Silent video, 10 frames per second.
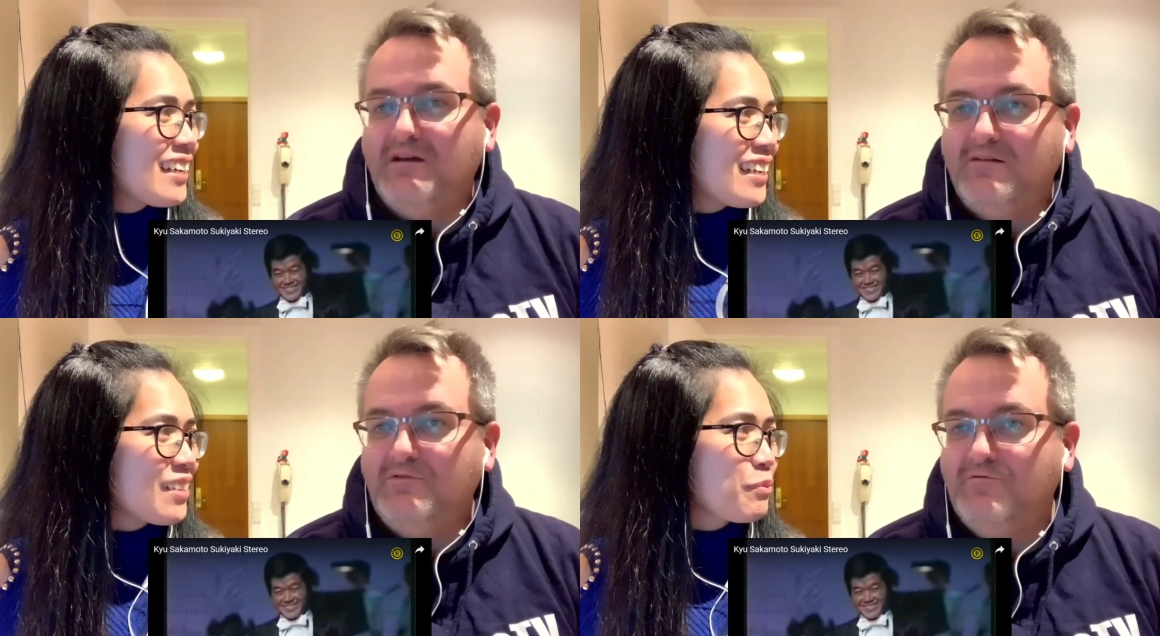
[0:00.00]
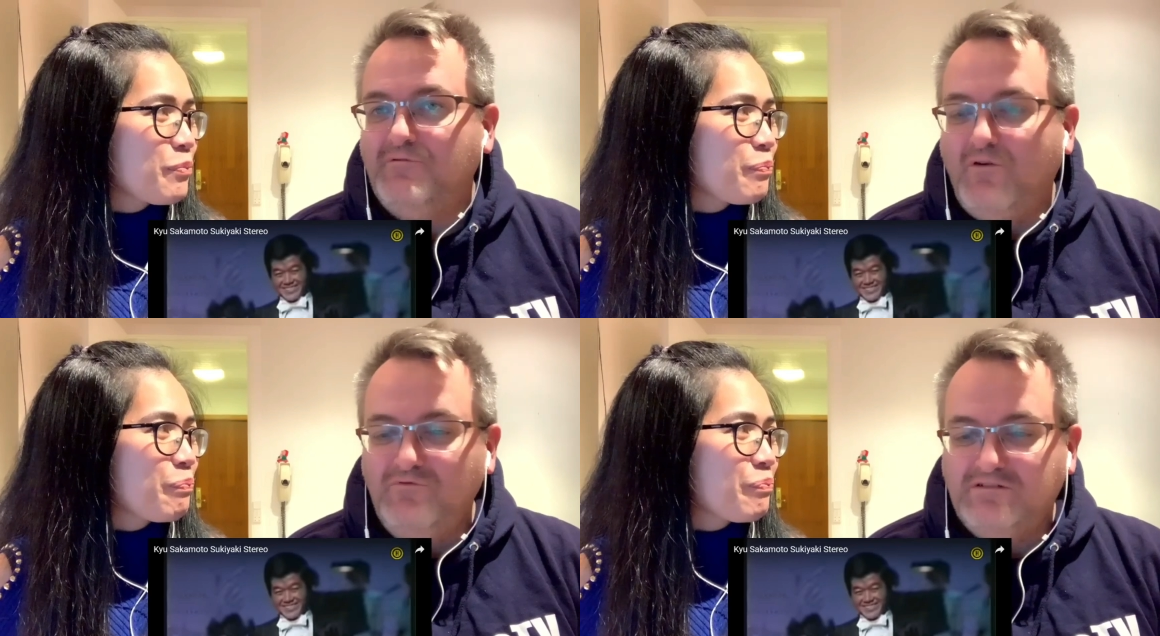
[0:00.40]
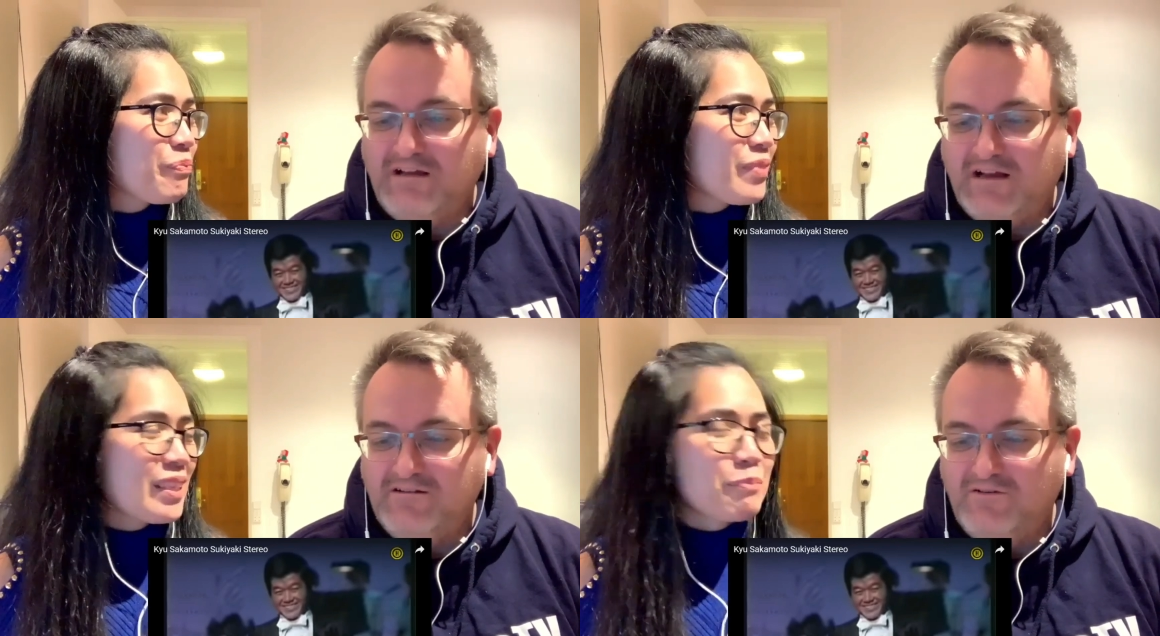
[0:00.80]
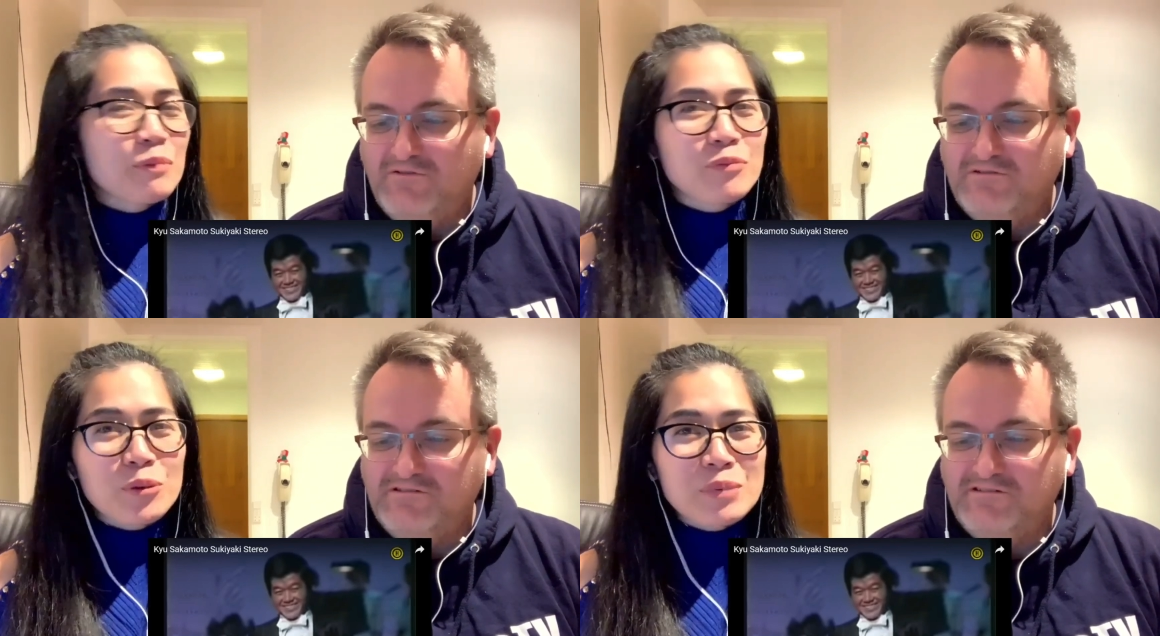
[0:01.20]
Speaker 1: before we started.
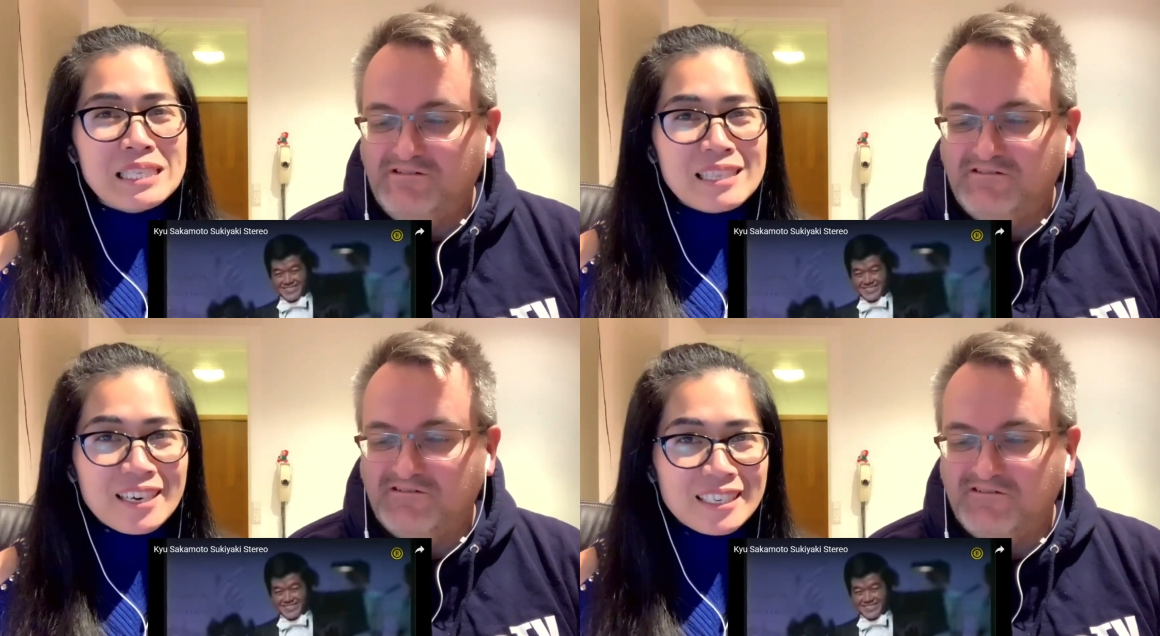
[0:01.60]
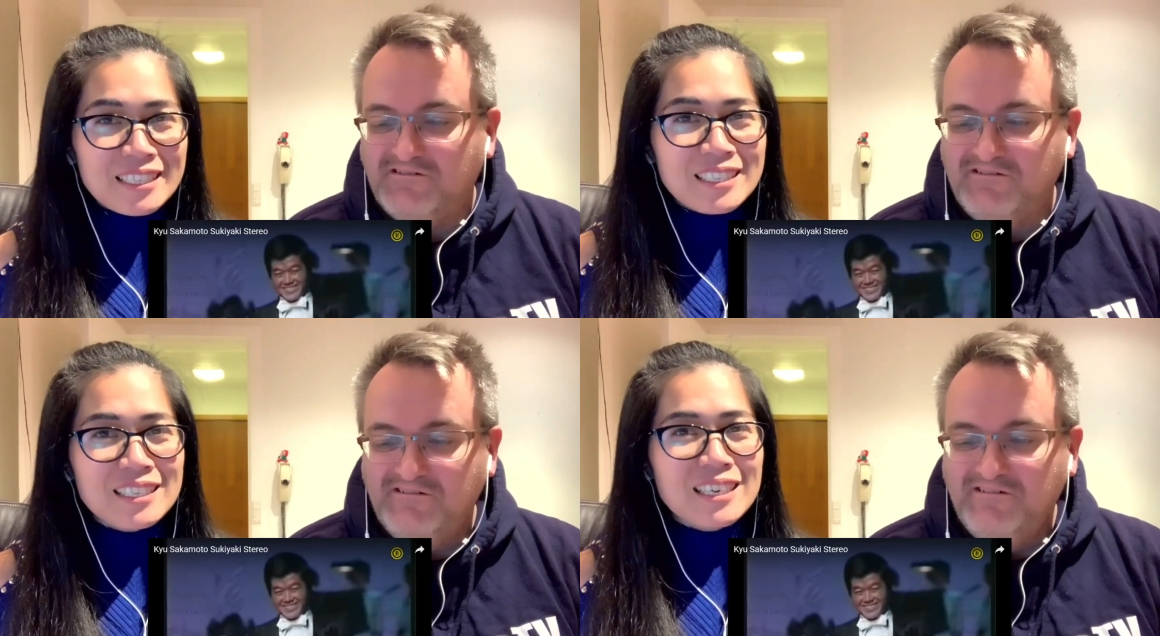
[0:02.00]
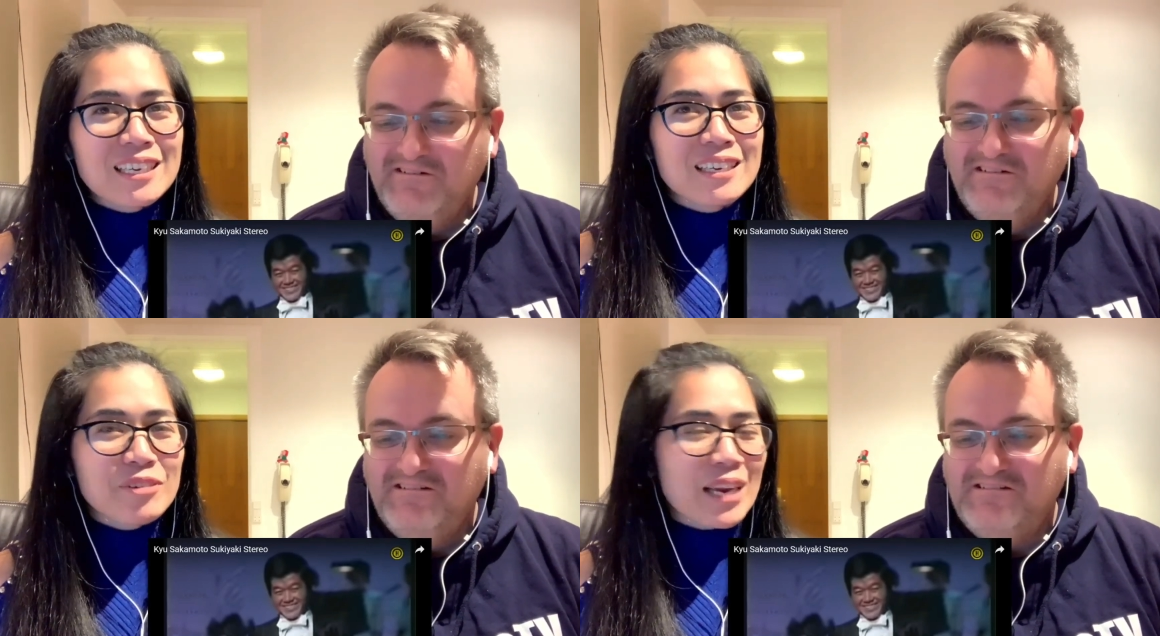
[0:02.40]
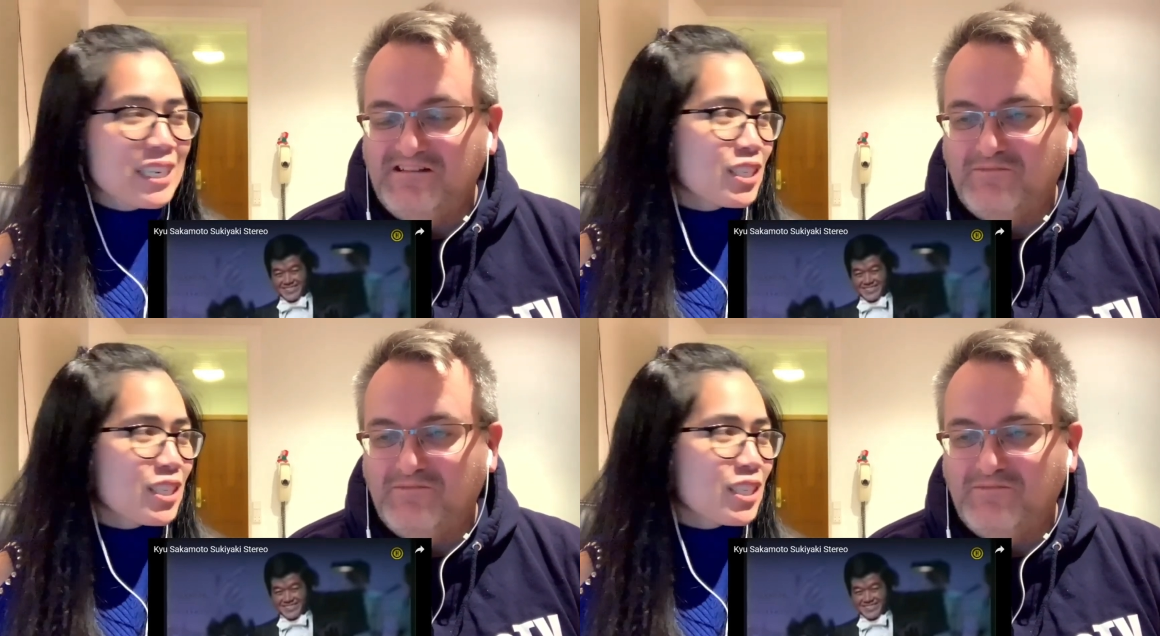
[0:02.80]
Before we uh, started
Speaker 2: uh, reaction.